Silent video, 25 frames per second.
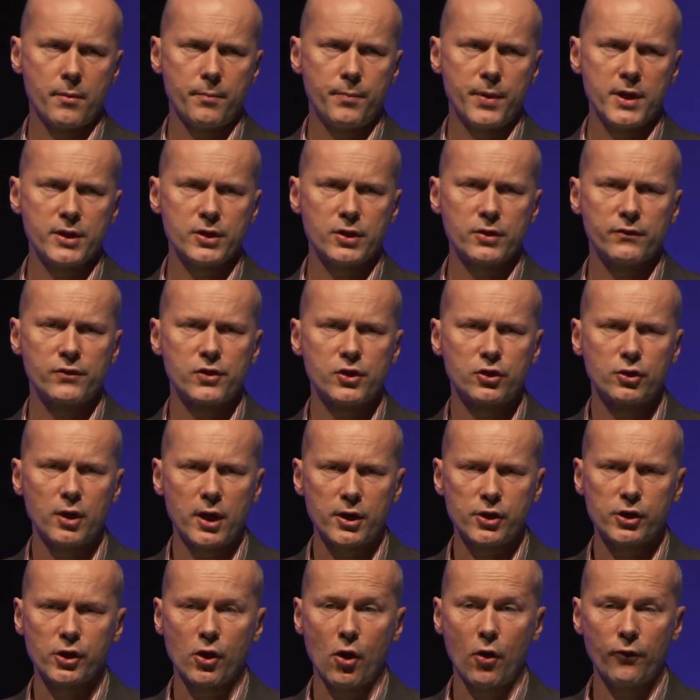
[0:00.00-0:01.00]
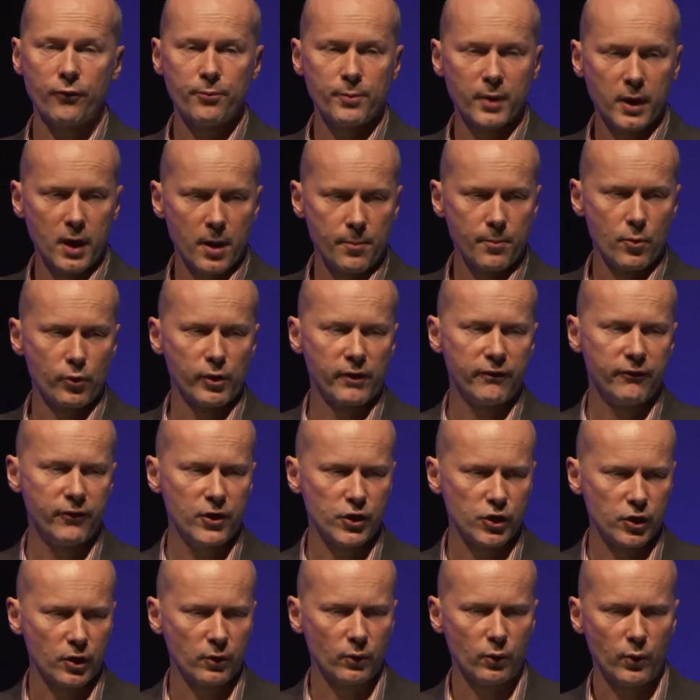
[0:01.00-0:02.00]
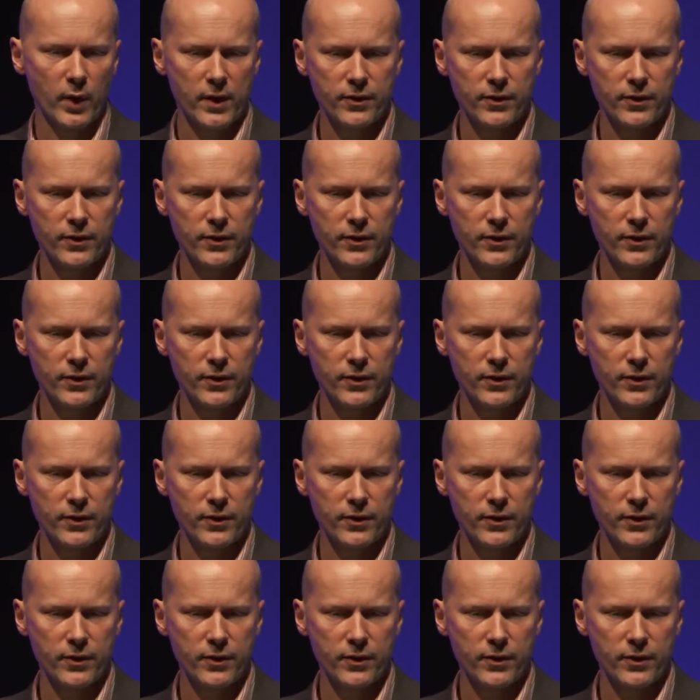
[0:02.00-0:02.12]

pieces of structure often become more efficient